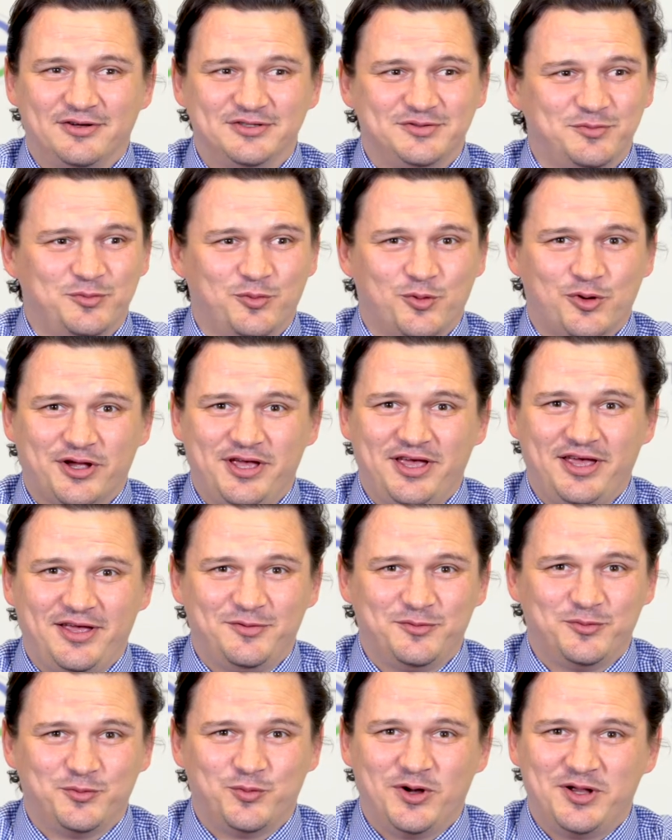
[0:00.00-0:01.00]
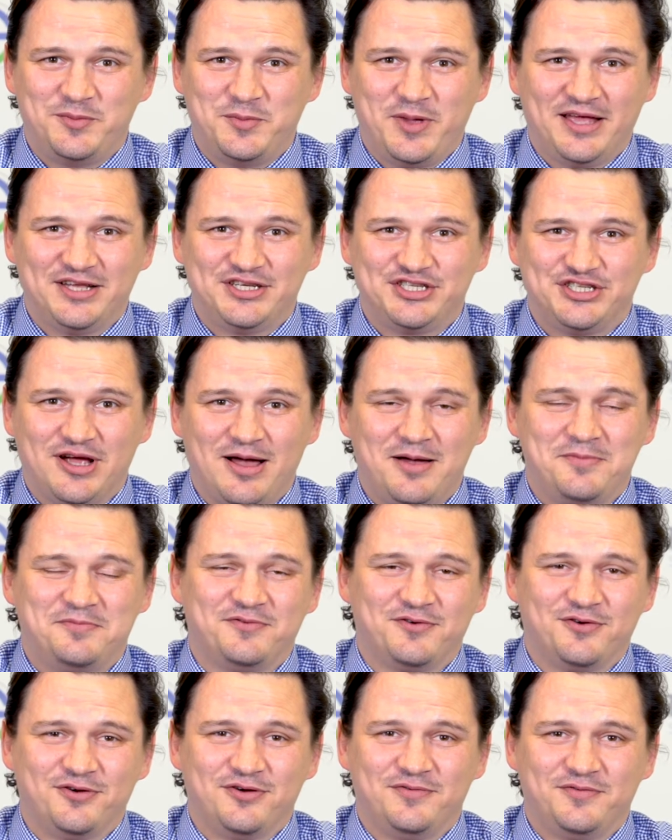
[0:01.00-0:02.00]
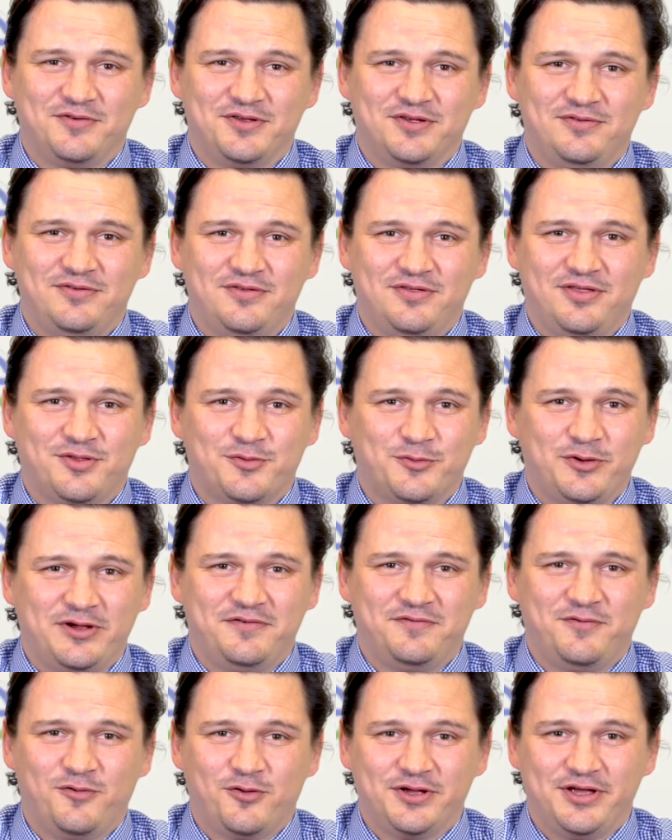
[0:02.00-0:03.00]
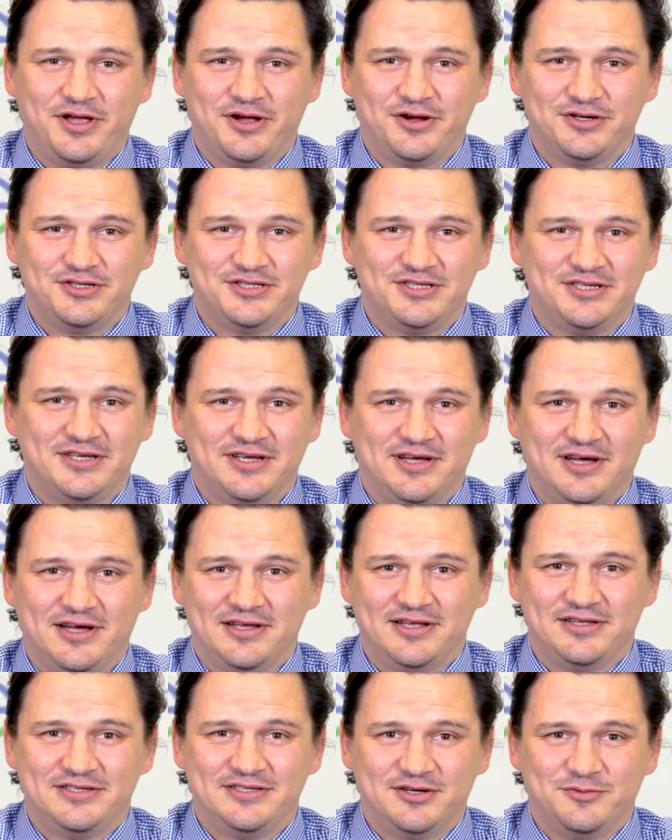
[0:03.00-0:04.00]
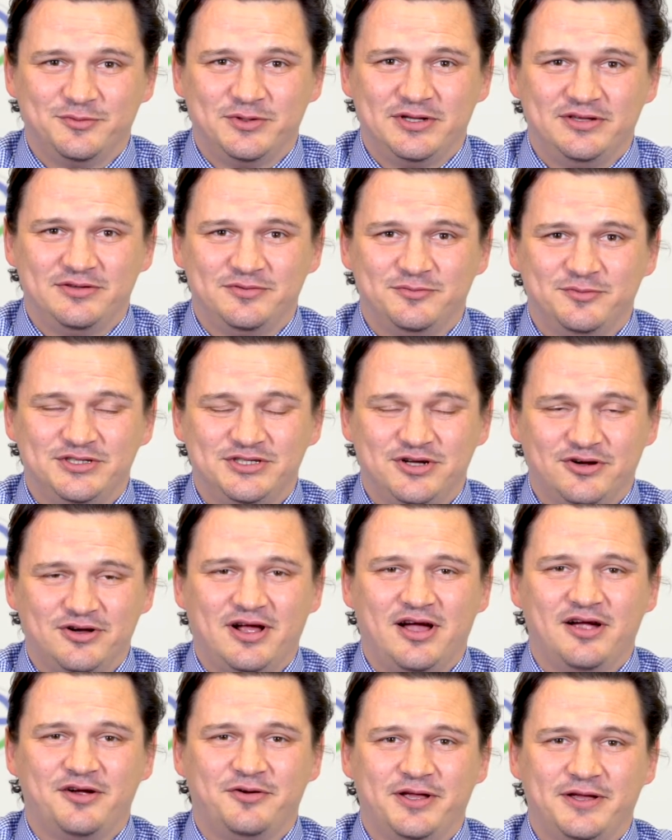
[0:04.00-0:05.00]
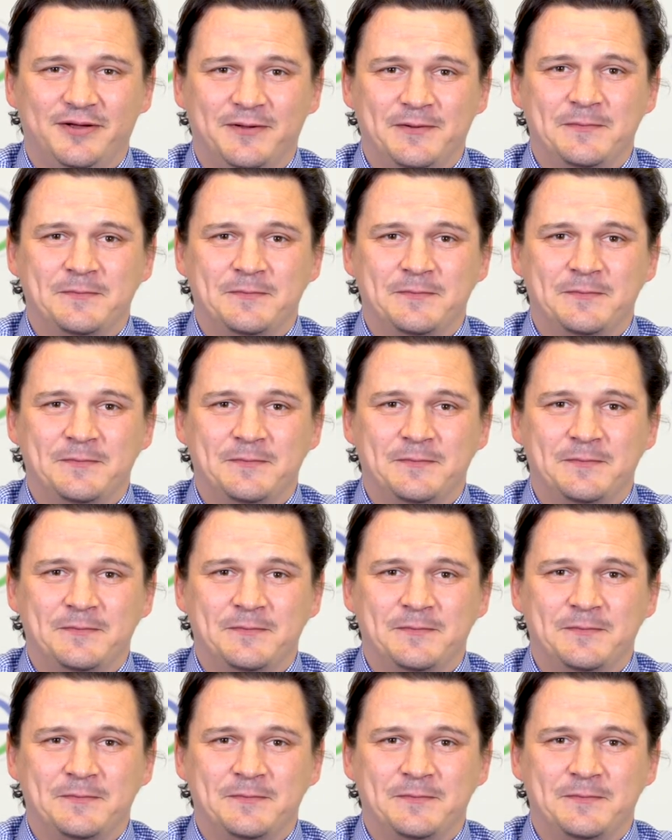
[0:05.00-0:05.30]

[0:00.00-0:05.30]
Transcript: I was working one-man shop for, for three, four years uh, until we, we started hiring.